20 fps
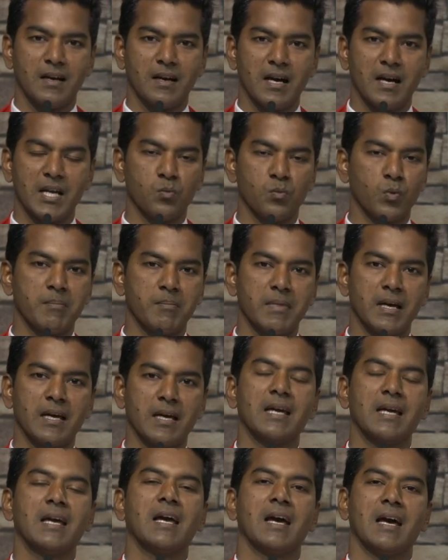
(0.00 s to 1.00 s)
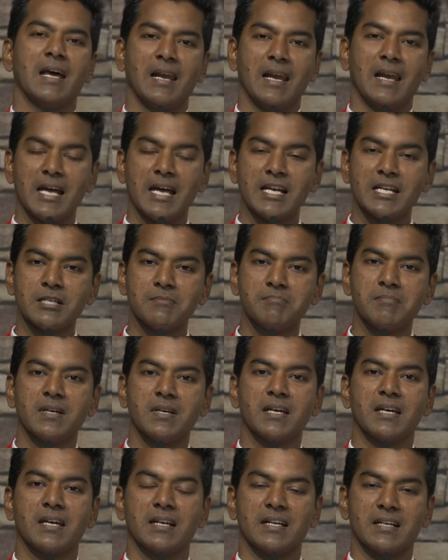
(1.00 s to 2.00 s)
And we may land up
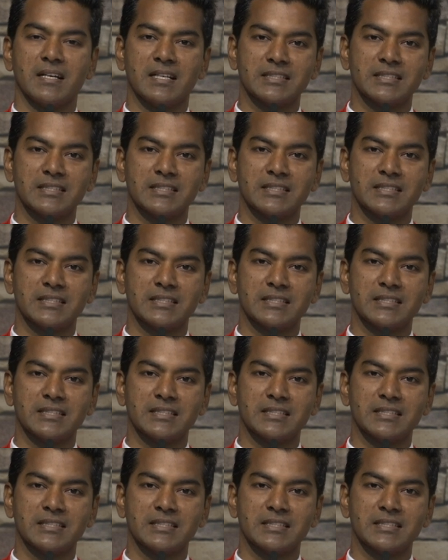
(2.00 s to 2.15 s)
in